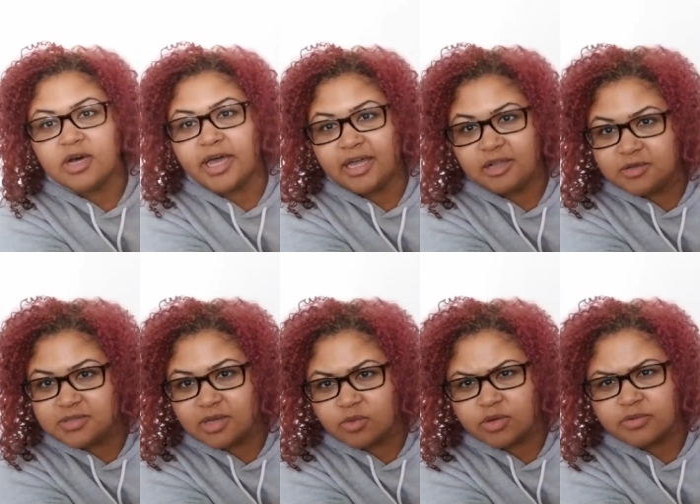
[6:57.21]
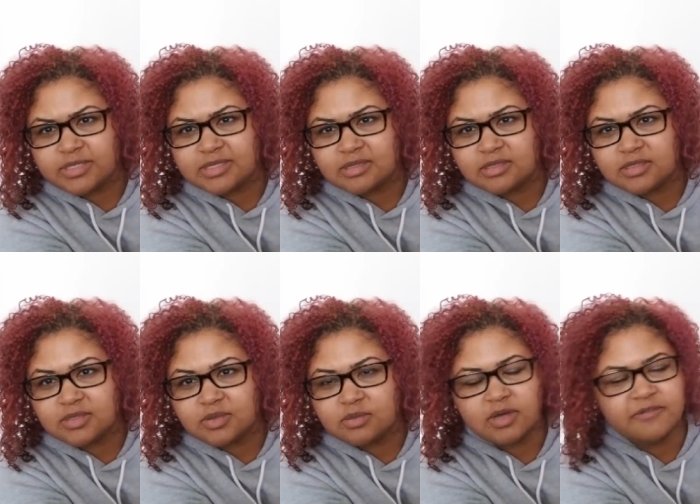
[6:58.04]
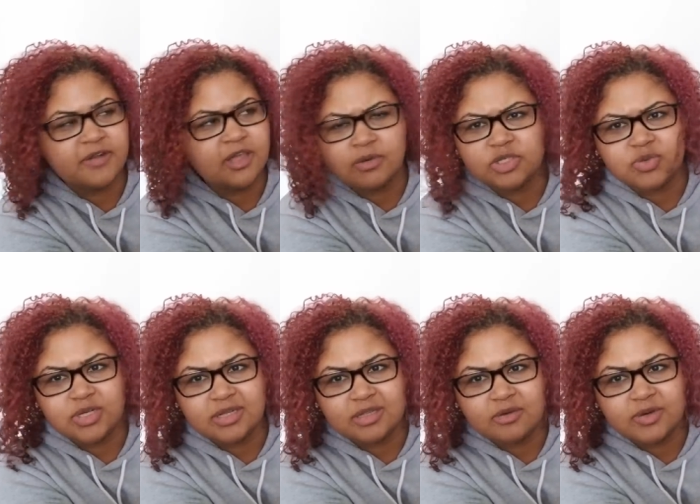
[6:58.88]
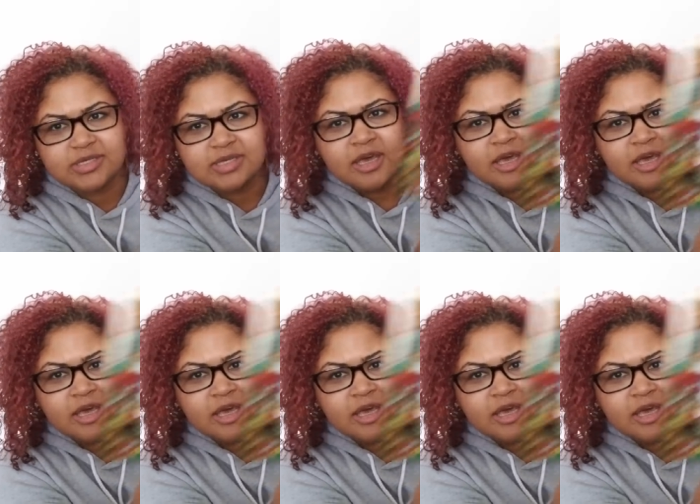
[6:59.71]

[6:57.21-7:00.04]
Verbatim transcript: I had to use that word recently too. I forget which reading that was.